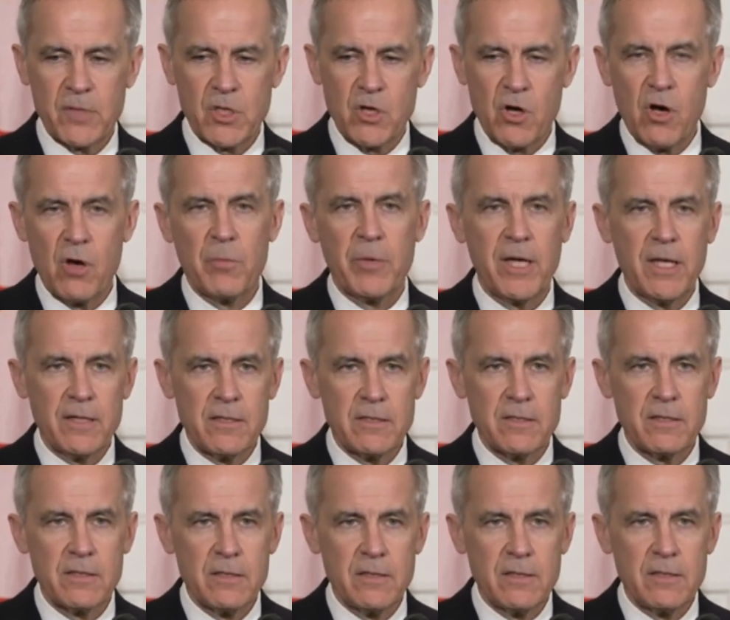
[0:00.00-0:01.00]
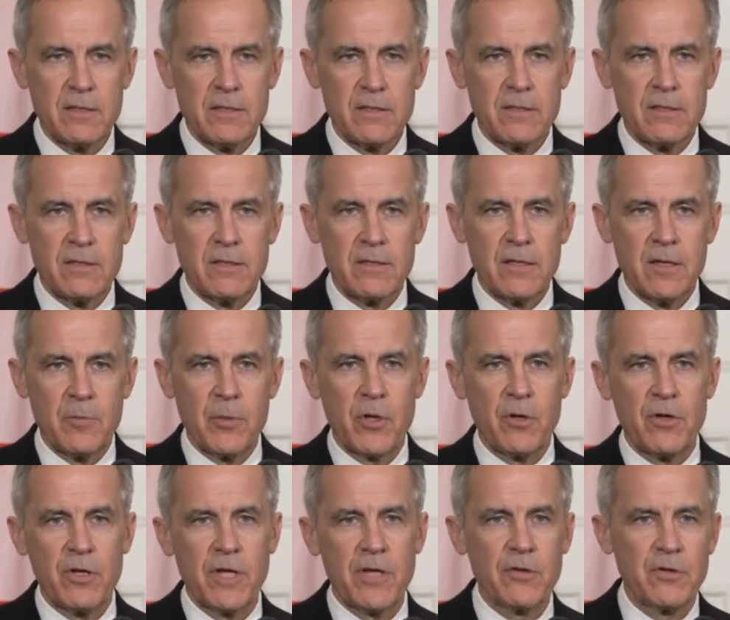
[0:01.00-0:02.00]
comment
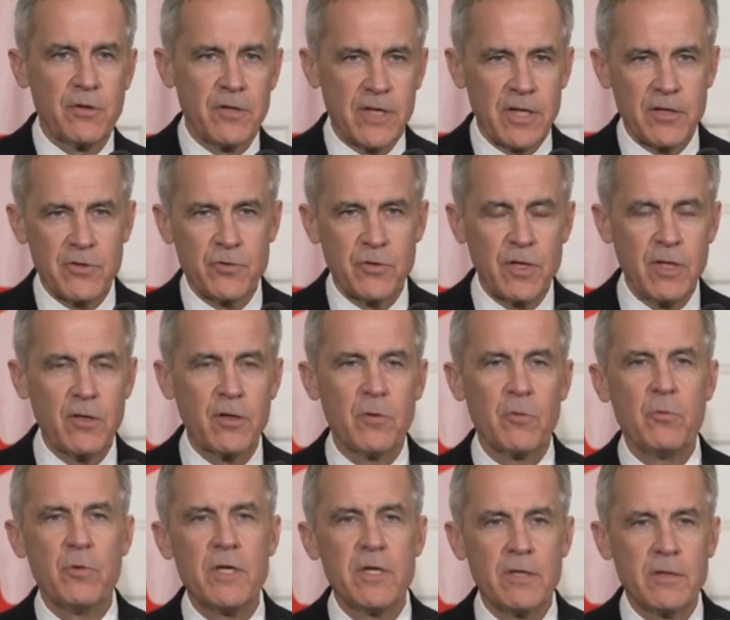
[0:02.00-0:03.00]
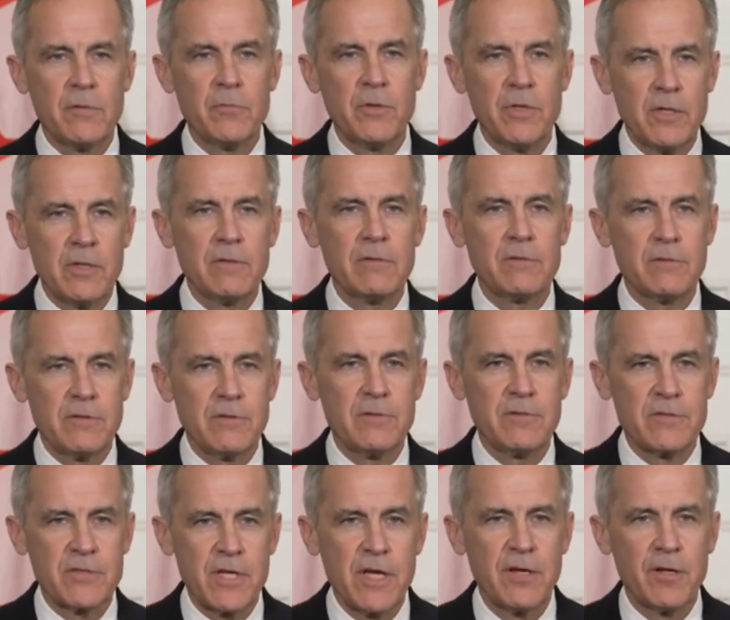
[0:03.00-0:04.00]
about another country. Look, we can
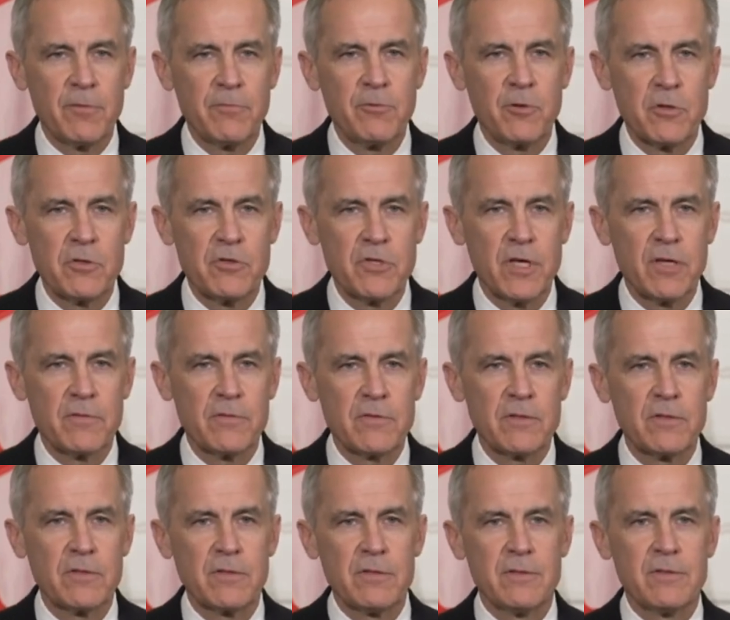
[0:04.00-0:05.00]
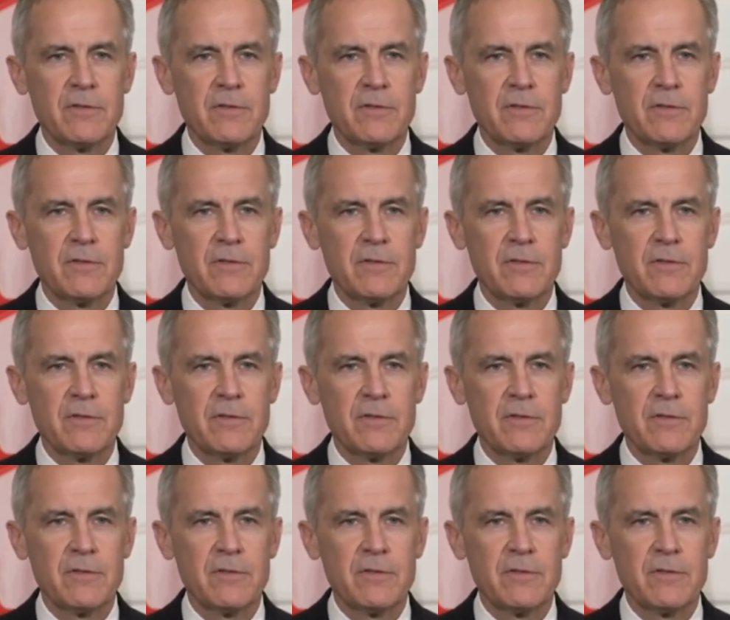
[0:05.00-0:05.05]
stand up for ourselves.